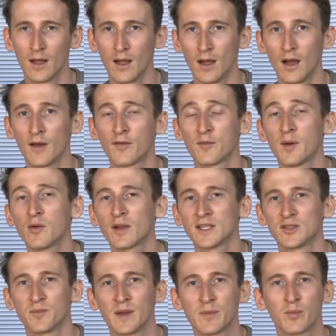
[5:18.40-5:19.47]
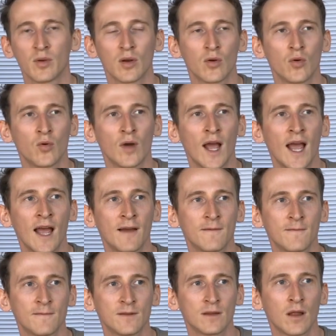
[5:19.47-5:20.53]
I've spoken to people who
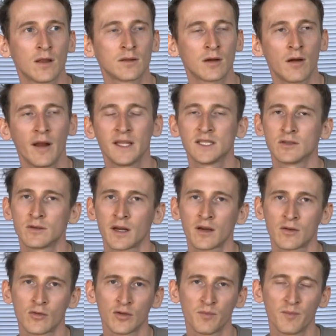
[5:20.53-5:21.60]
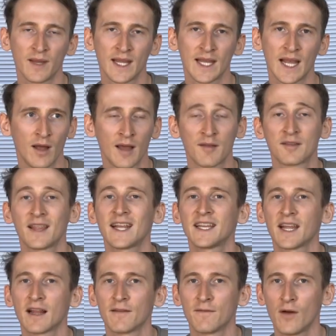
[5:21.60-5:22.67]
have tried to recruit me as a
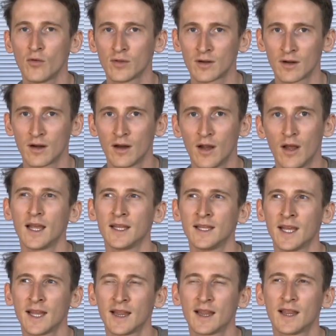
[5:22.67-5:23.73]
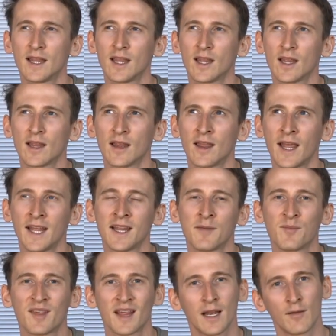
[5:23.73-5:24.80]
technical founder, yet they
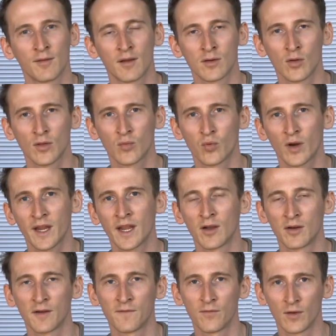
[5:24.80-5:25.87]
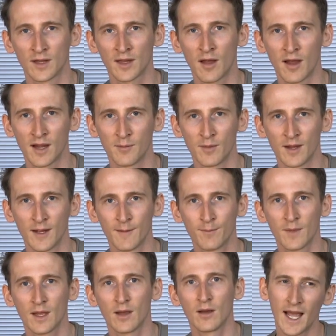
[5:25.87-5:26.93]
themselves are not working on it full time.
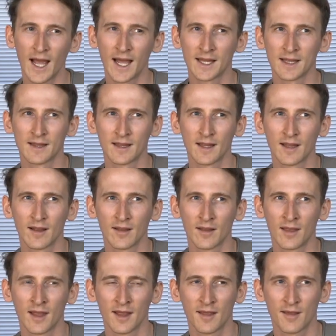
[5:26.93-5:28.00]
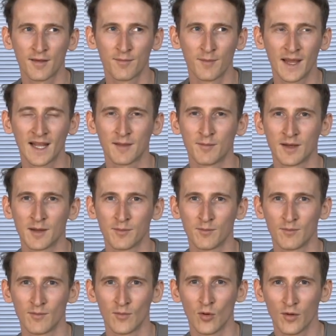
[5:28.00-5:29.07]
And this makes me
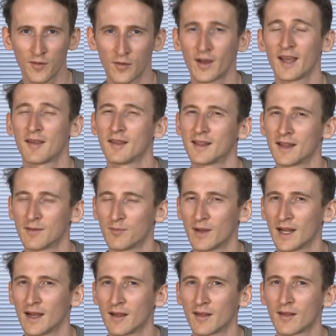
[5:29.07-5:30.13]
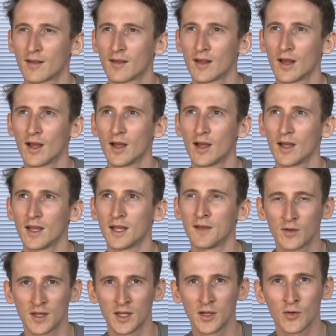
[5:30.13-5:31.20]
also hesitant, because
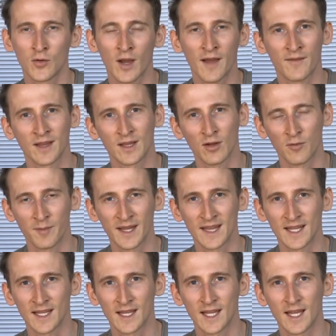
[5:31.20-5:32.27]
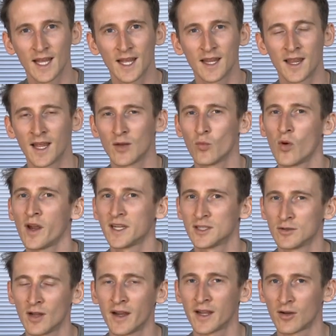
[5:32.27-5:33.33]
if you haven't committed, then why
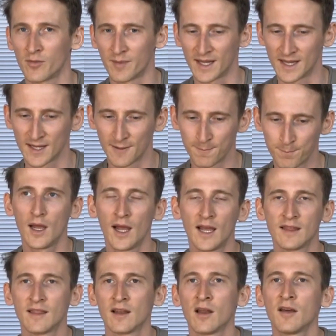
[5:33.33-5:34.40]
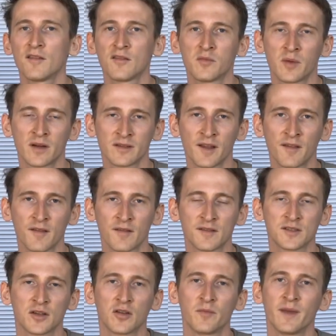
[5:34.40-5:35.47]
should I commit? And the last of my reasons
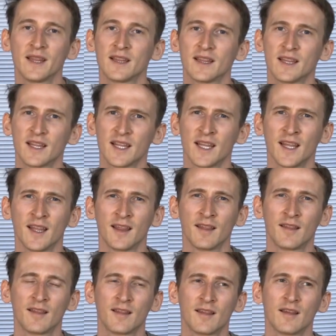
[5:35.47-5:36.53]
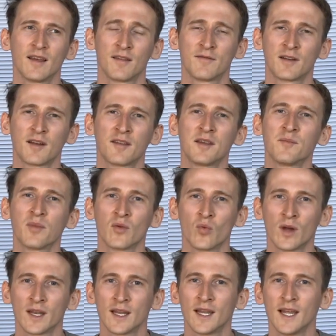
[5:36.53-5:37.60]
to commit is a very simple
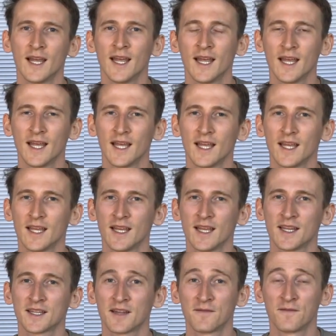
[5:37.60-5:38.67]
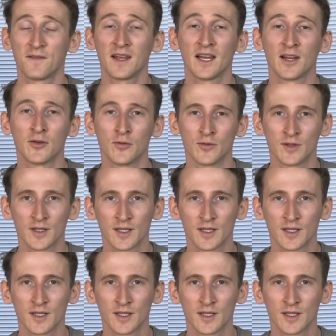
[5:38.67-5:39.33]
one. It can feel good.